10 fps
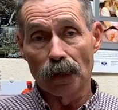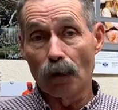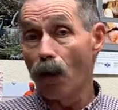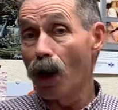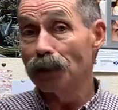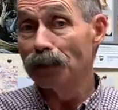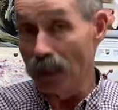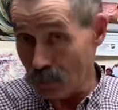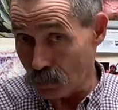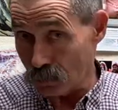are
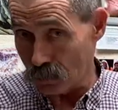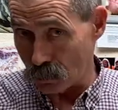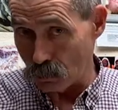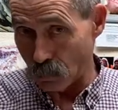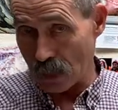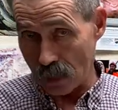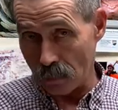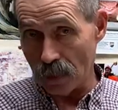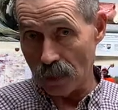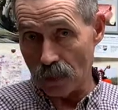identical to human
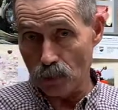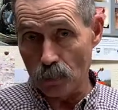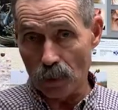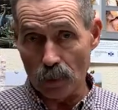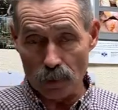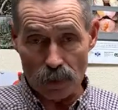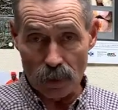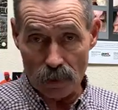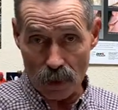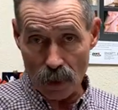antibiotics because
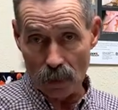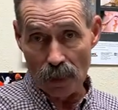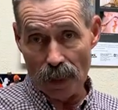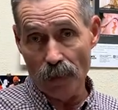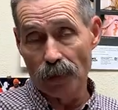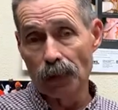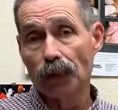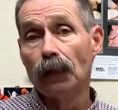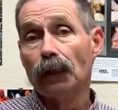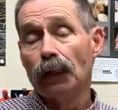they're not allowing
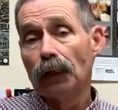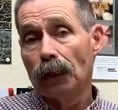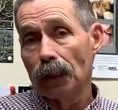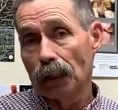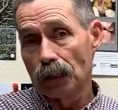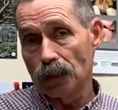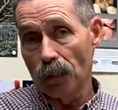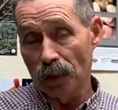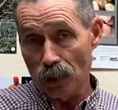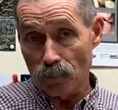some
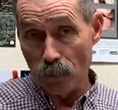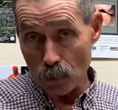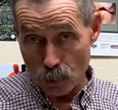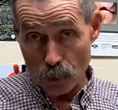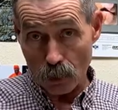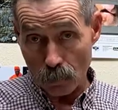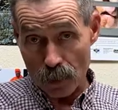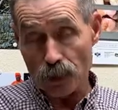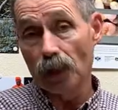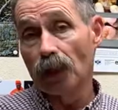of these
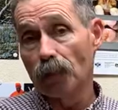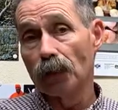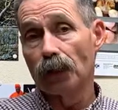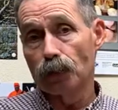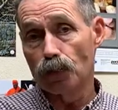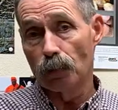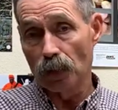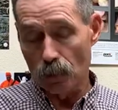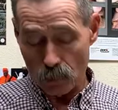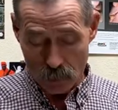first-generation antibiotics to be
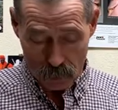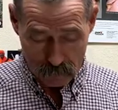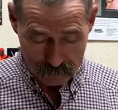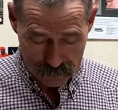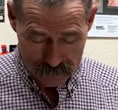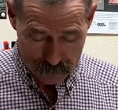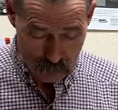used in the feed.